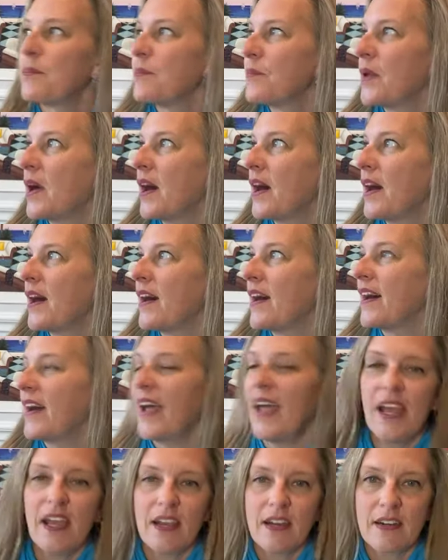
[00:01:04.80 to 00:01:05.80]

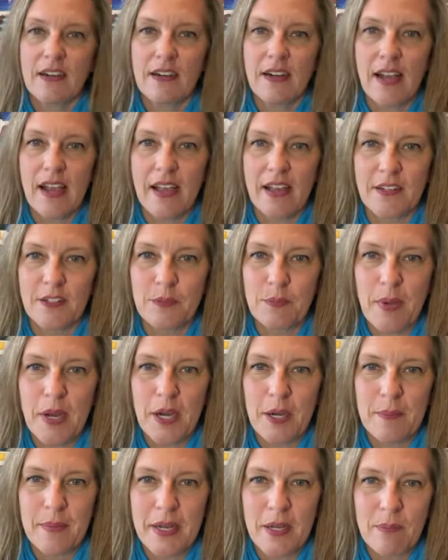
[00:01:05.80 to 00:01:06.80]
hair and
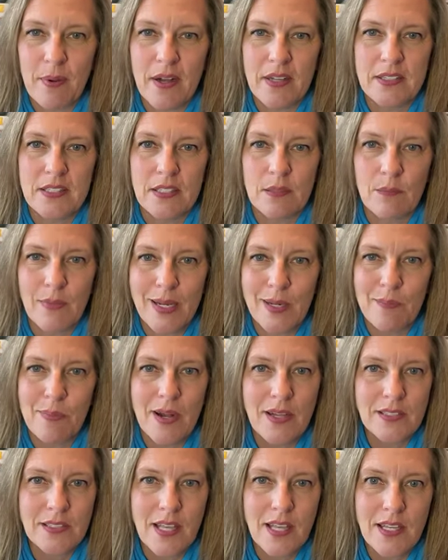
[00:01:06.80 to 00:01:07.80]
perimenopause and
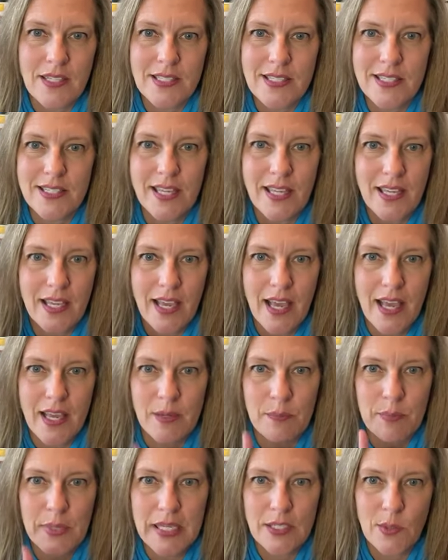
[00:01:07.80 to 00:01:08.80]
menopause, zinc and
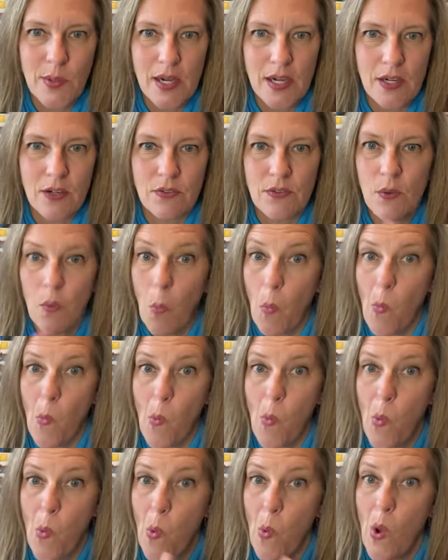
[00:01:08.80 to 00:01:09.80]
B12.
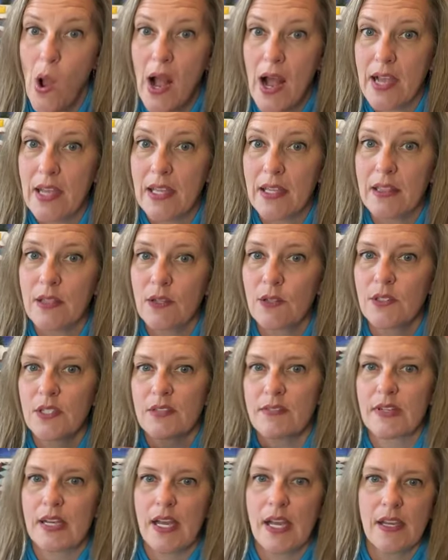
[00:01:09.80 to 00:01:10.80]
I get those
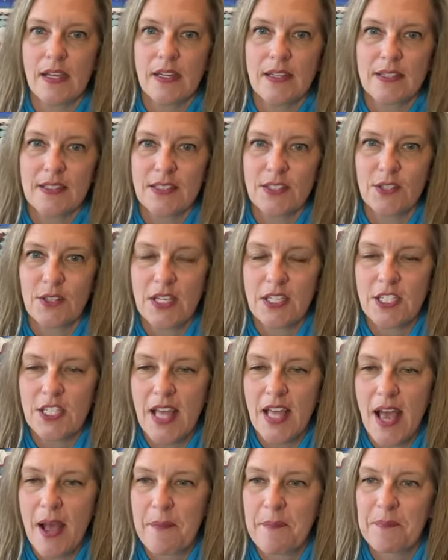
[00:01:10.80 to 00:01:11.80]
every day, so there's
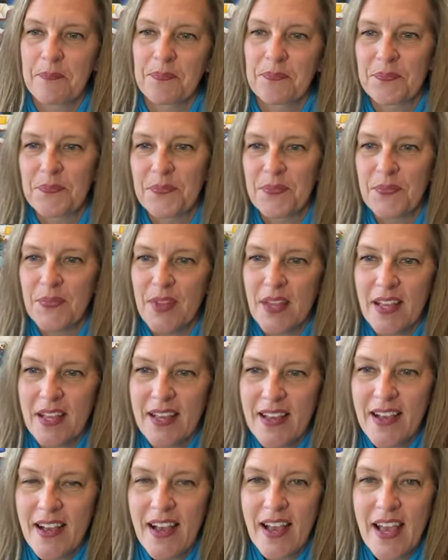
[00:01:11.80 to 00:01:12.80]
that.
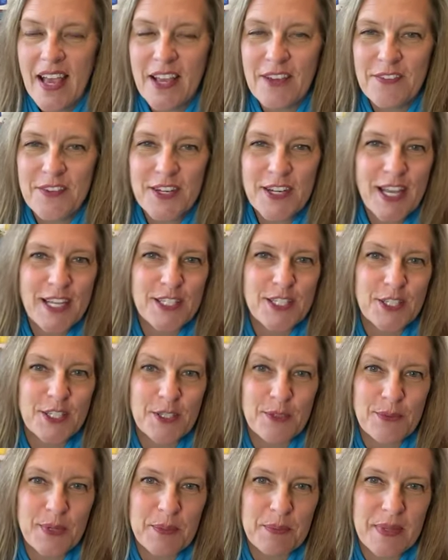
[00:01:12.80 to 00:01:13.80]
If you're catching the
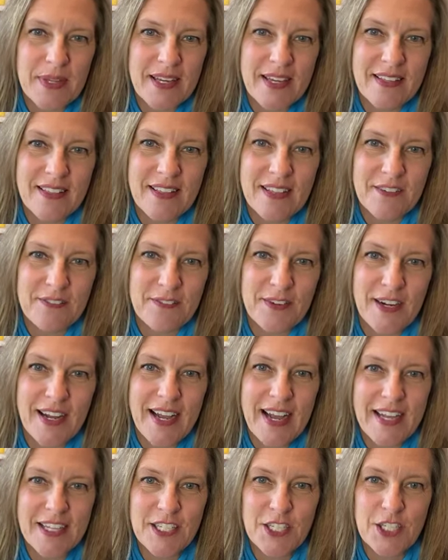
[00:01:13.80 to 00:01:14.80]
replay, I'd love for a
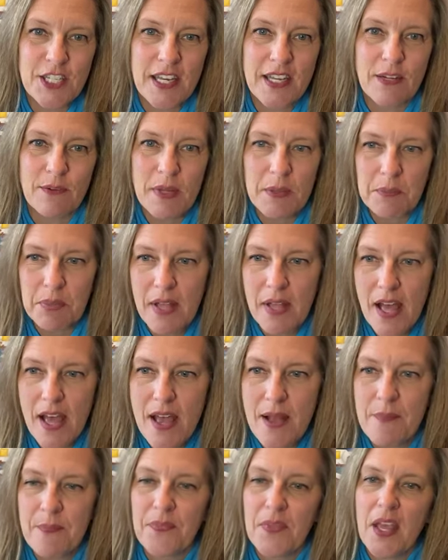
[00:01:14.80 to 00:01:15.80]
hashtag replay.
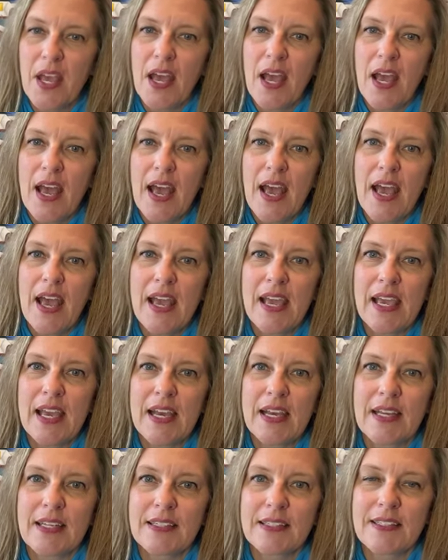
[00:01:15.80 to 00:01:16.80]

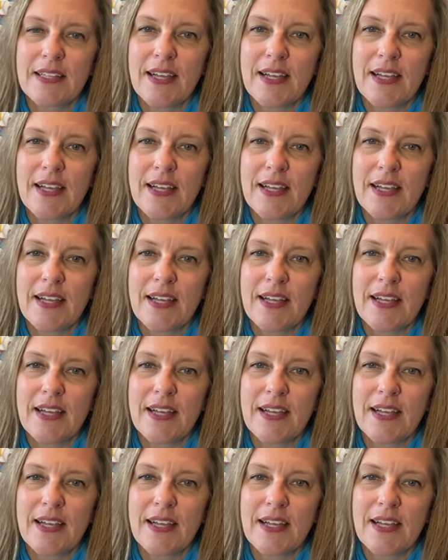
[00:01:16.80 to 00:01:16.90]
And